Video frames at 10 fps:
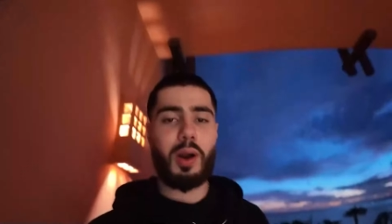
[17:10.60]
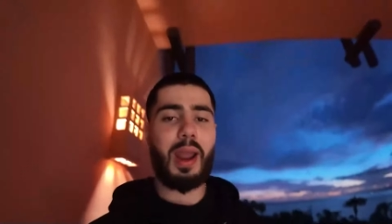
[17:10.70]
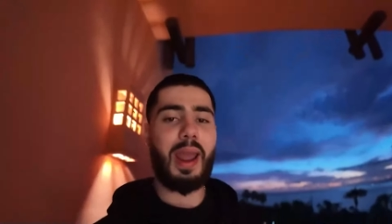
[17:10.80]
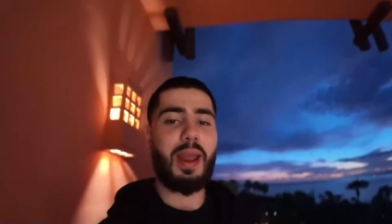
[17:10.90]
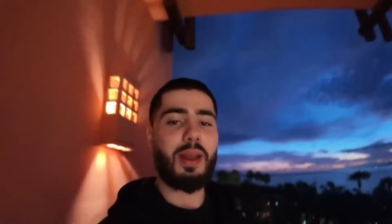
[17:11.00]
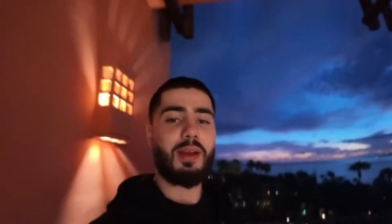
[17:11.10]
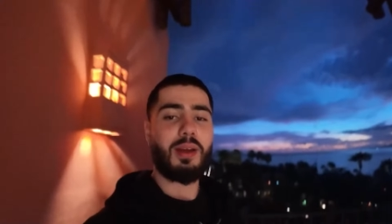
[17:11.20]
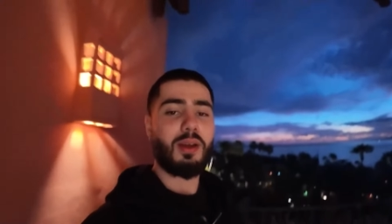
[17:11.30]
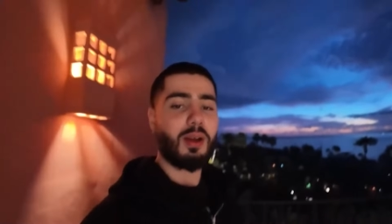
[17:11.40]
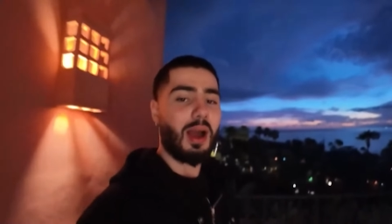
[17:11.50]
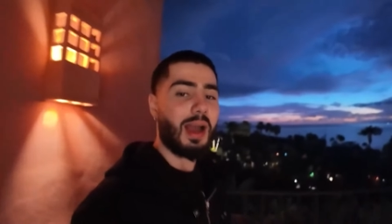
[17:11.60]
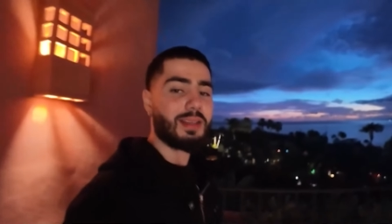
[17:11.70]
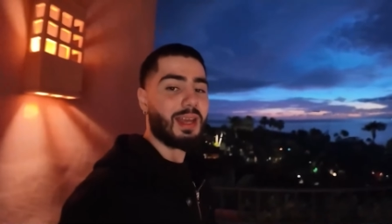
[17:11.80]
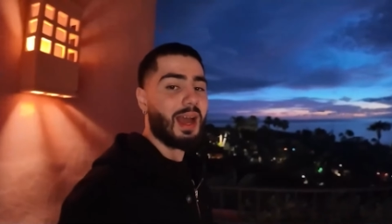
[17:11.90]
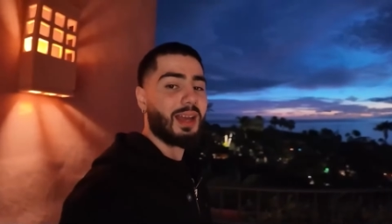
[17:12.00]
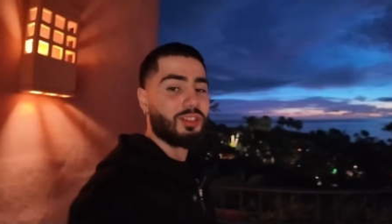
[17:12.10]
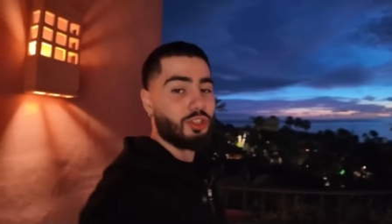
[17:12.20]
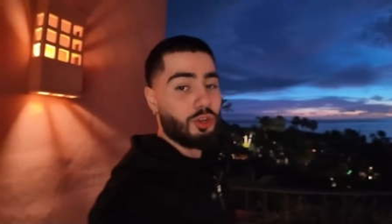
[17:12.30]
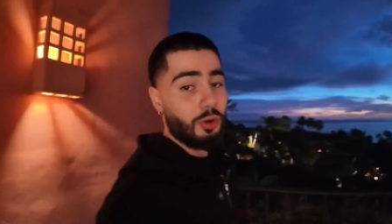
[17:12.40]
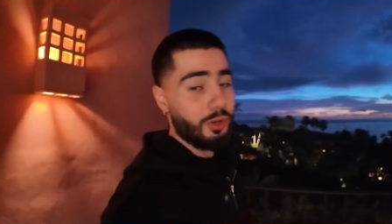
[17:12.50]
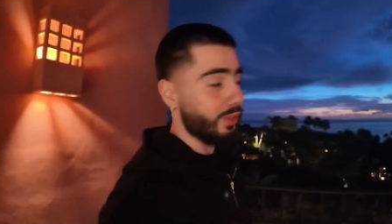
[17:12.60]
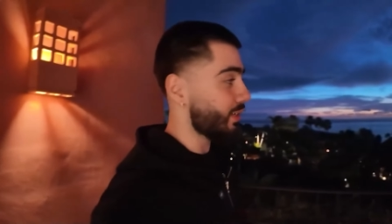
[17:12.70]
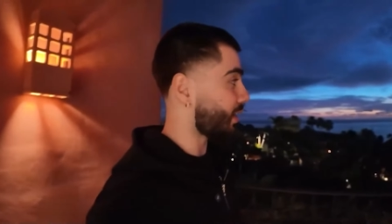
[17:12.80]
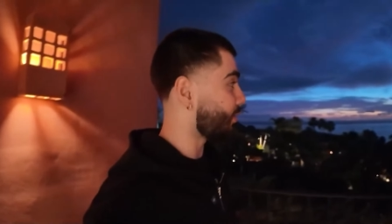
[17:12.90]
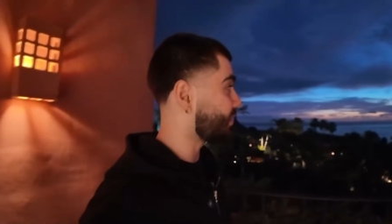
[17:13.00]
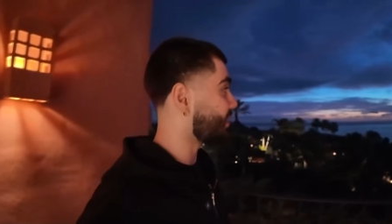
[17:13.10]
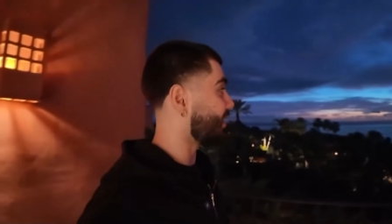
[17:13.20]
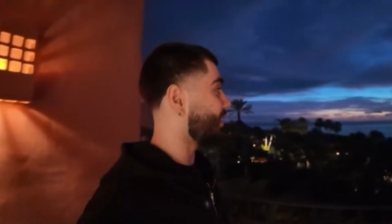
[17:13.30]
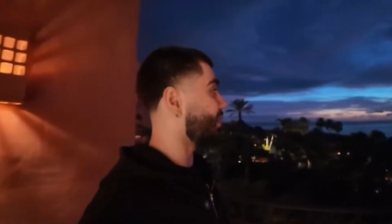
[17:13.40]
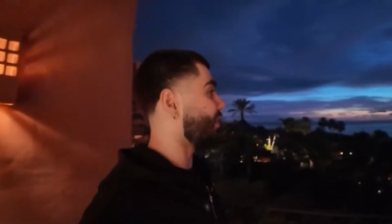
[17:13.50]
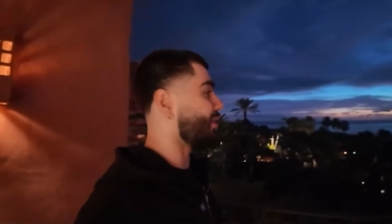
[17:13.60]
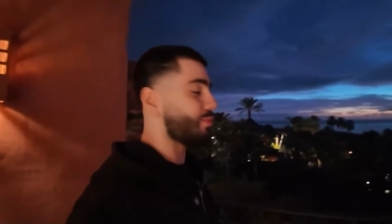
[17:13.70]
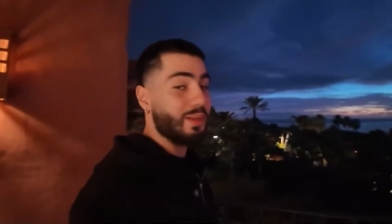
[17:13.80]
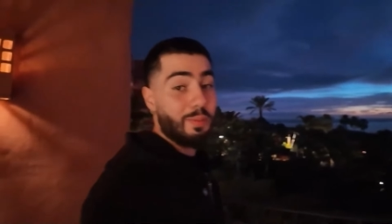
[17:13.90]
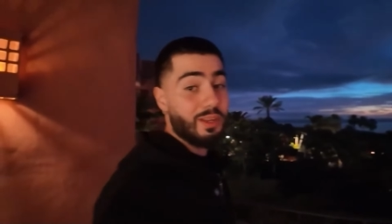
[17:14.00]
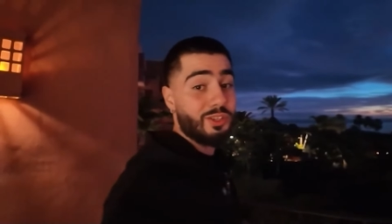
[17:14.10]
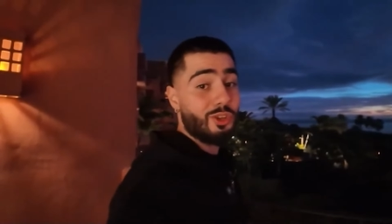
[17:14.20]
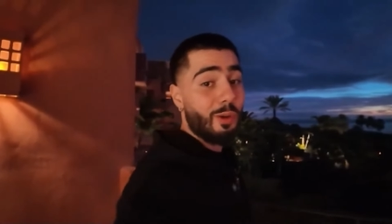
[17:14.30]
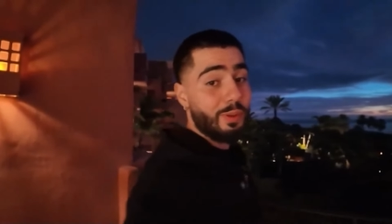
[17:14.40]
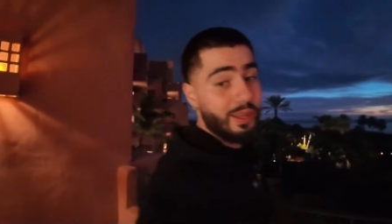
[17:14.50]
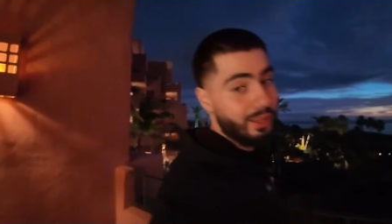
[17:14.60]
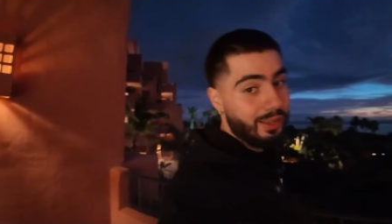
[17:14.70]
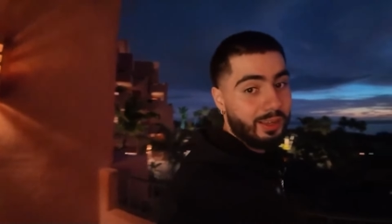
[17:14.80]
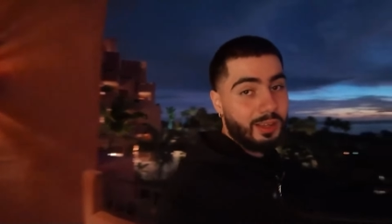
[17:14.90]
Okay, guys, I had to show you this. I was sitting here and I was being a bit soppy.